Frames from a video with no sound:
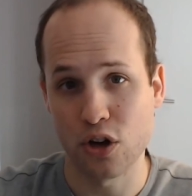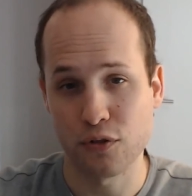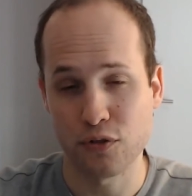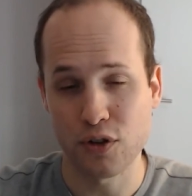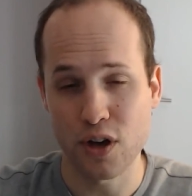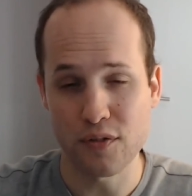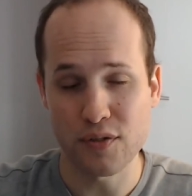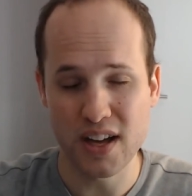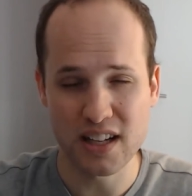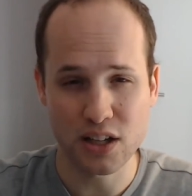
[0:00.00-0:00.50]
If you
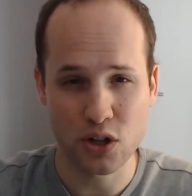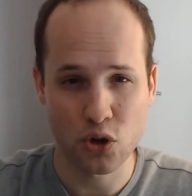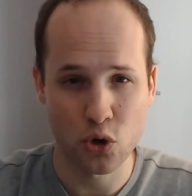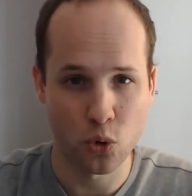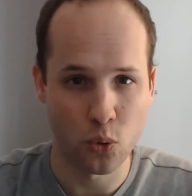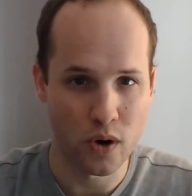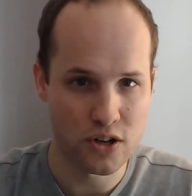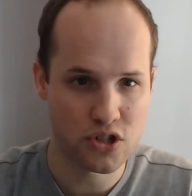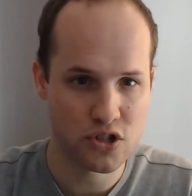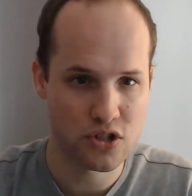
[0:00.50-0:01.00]
have any
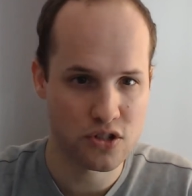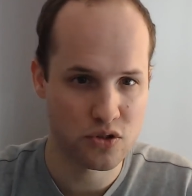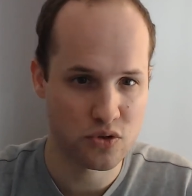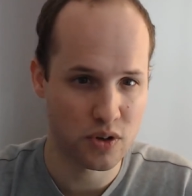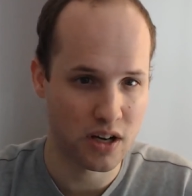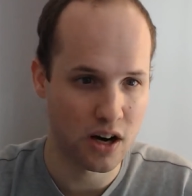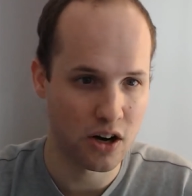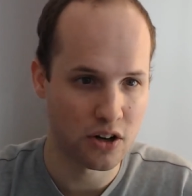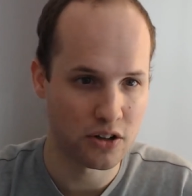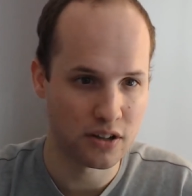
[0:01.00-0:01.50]
questions
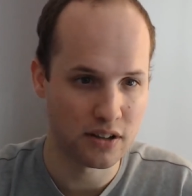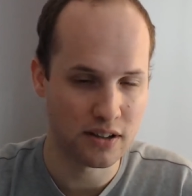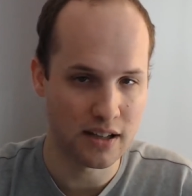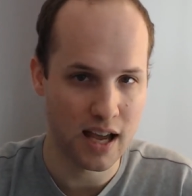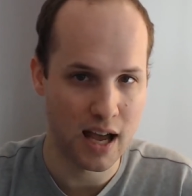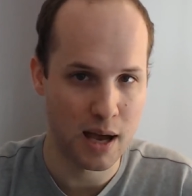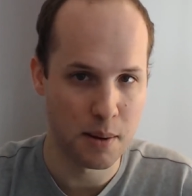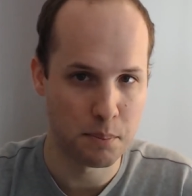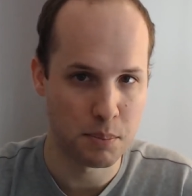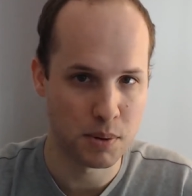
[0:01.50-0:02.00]
regarding the
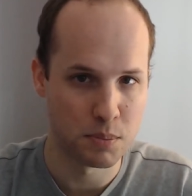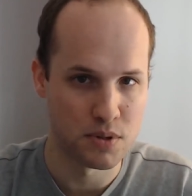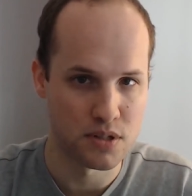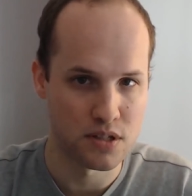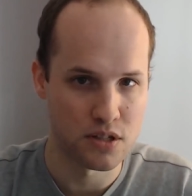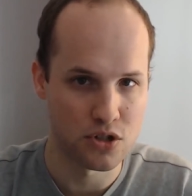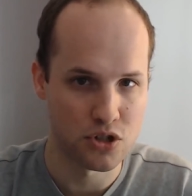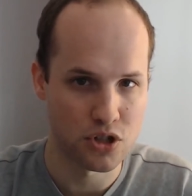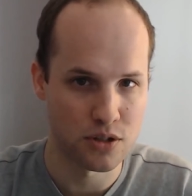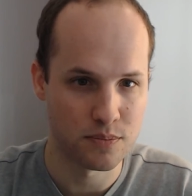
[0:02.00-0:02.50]
MP
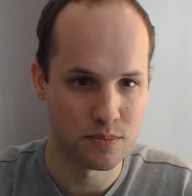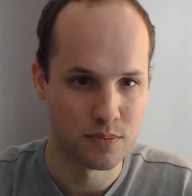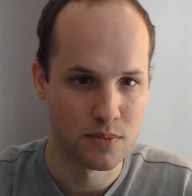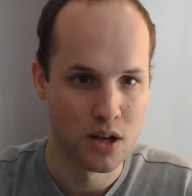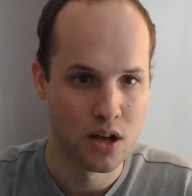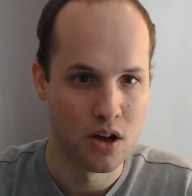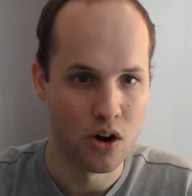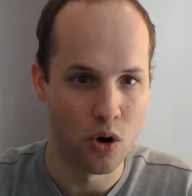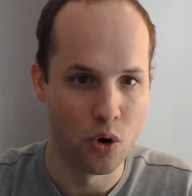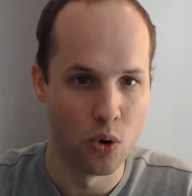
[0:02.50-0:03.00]
position
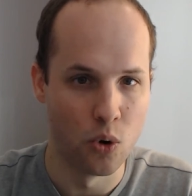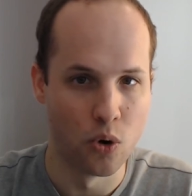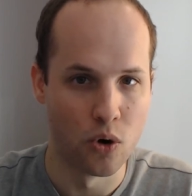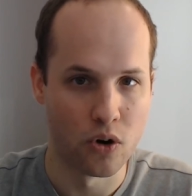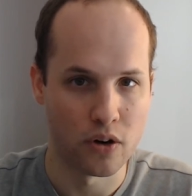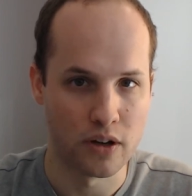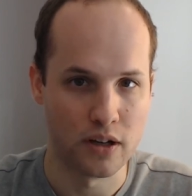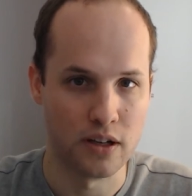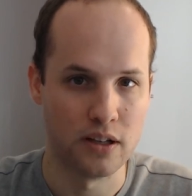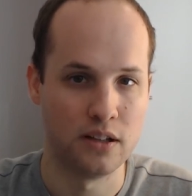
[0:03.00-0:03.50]

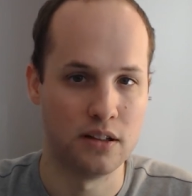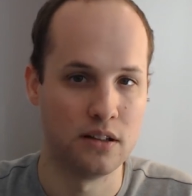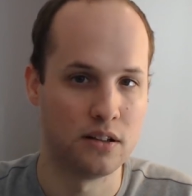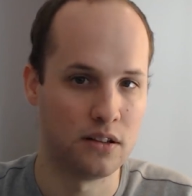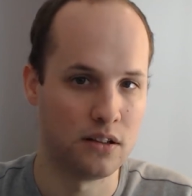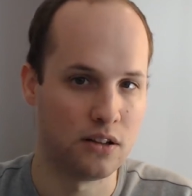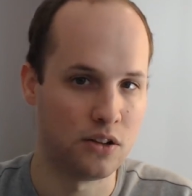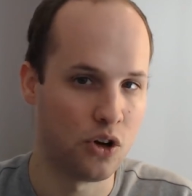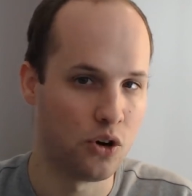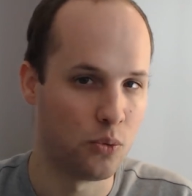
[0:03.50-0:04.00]
or in,
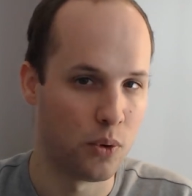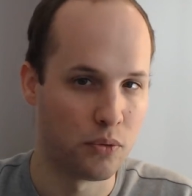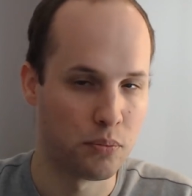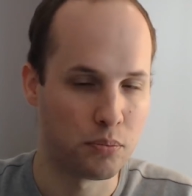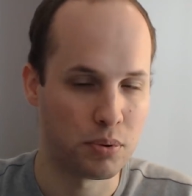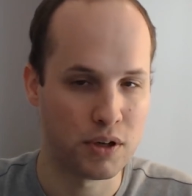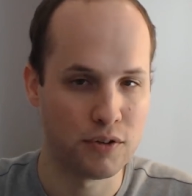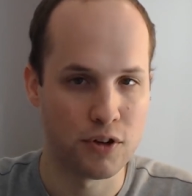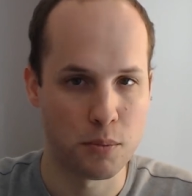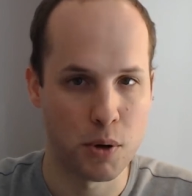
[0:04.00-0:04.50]
with
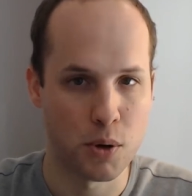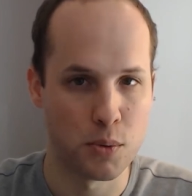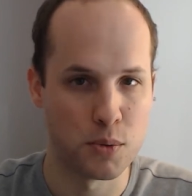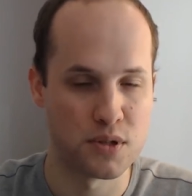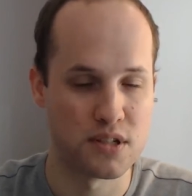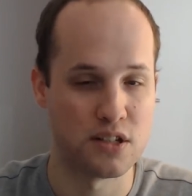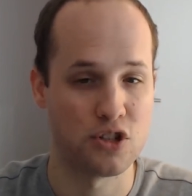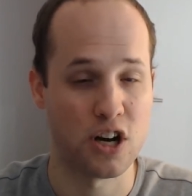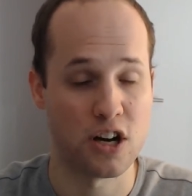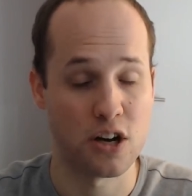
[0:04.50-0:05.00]
preflop
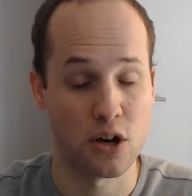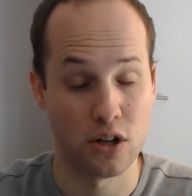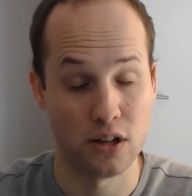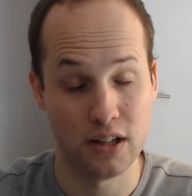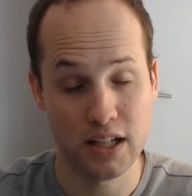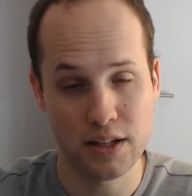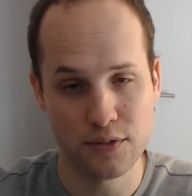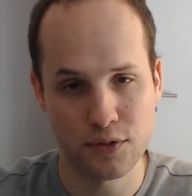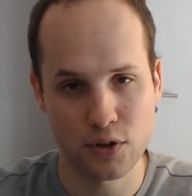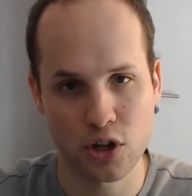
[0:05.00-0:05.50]
opens in general,
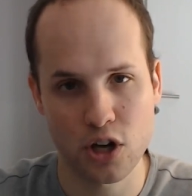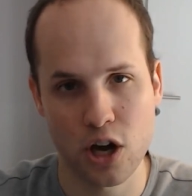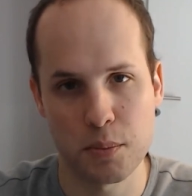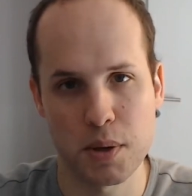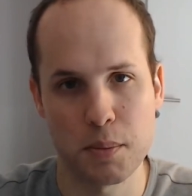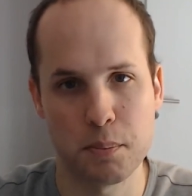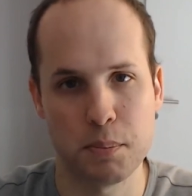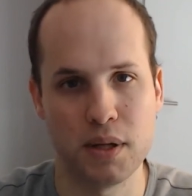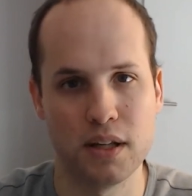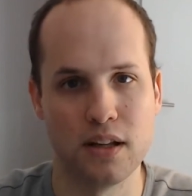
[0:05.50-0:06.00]
leave a
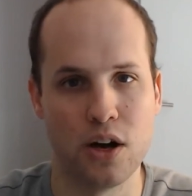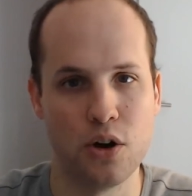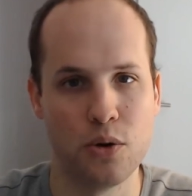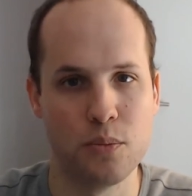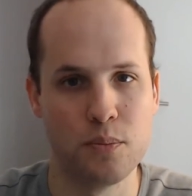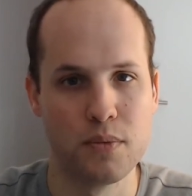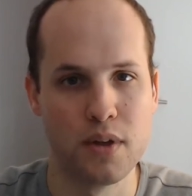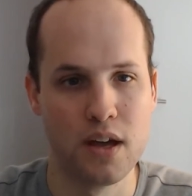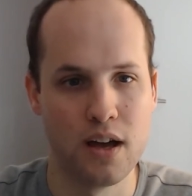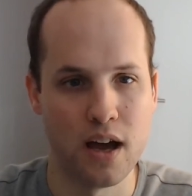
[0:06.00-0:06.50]
comment
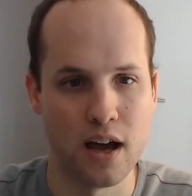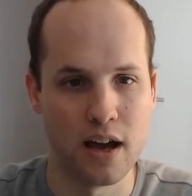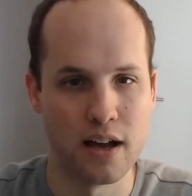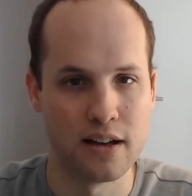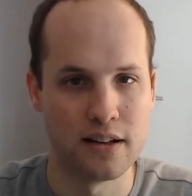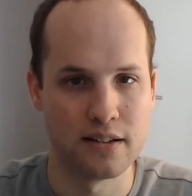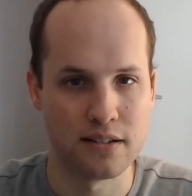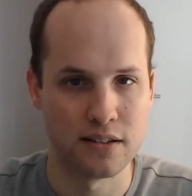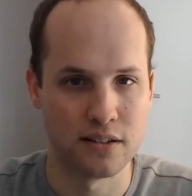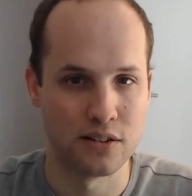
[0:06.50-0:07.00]
below,
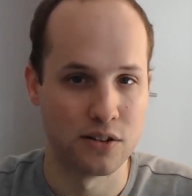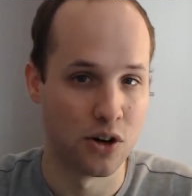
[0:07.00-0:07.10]
and,